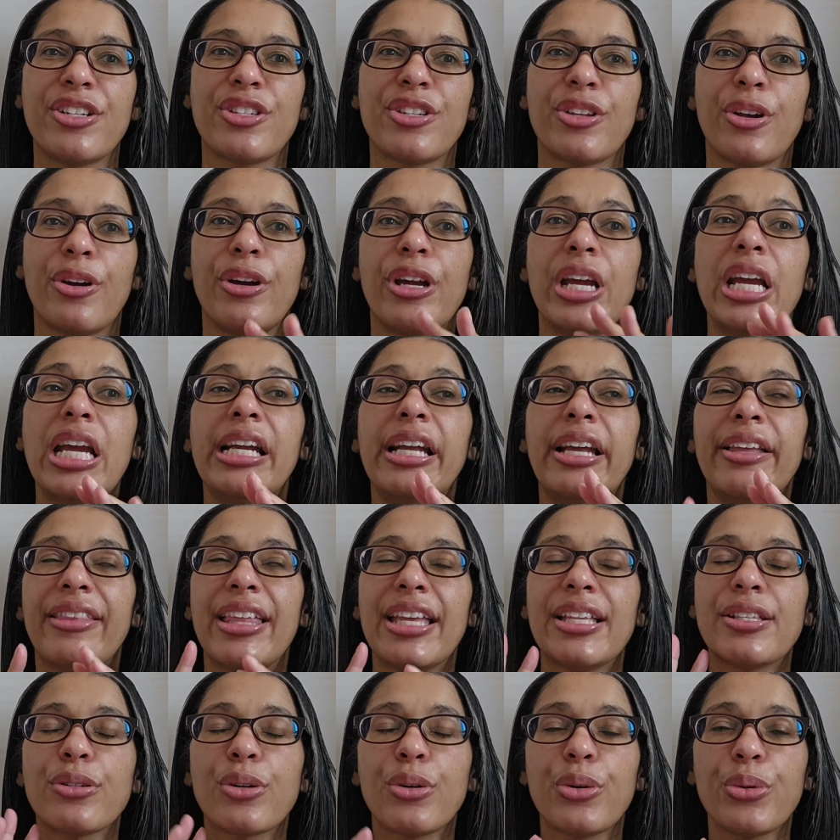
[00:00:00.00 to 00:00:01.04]
So
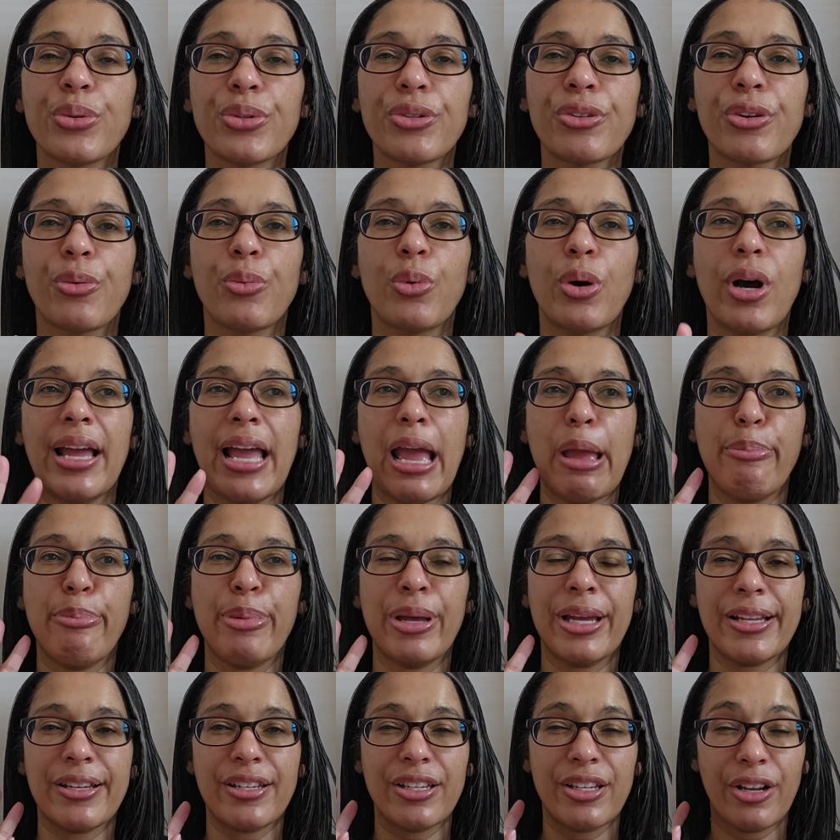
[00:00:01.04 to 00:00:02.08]
that's also why I
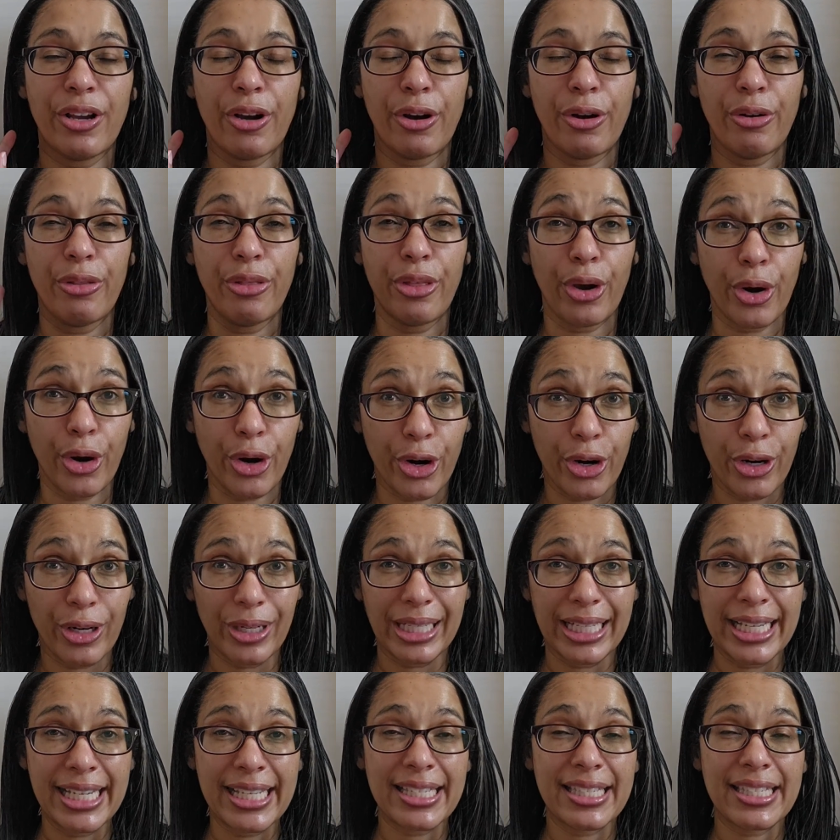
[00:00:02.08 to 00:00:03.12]
picked to go the
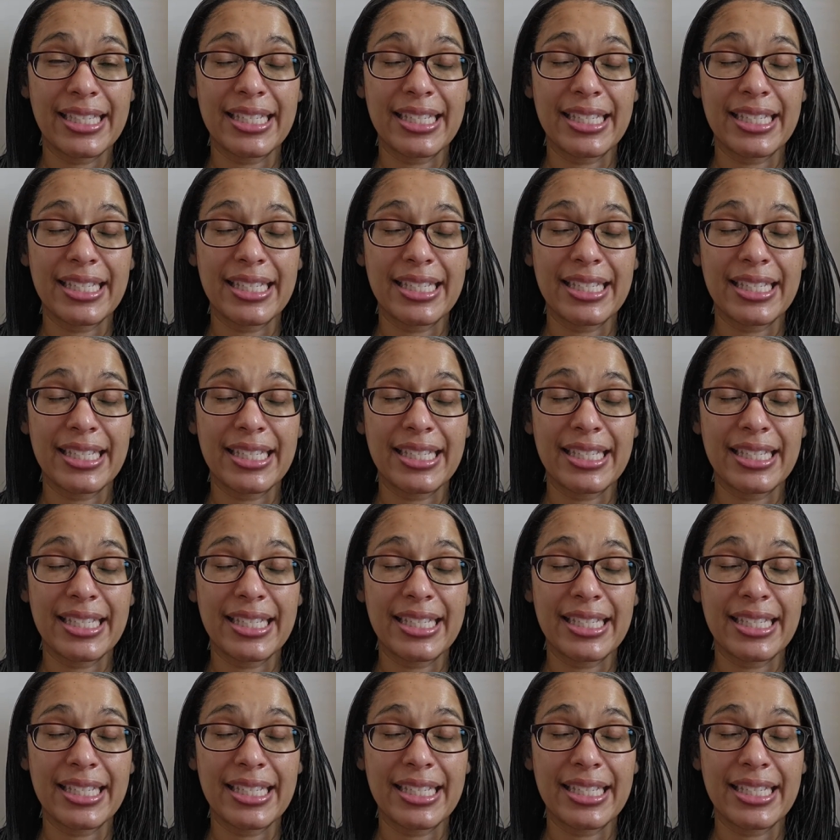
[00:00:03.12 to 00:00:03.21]
earliest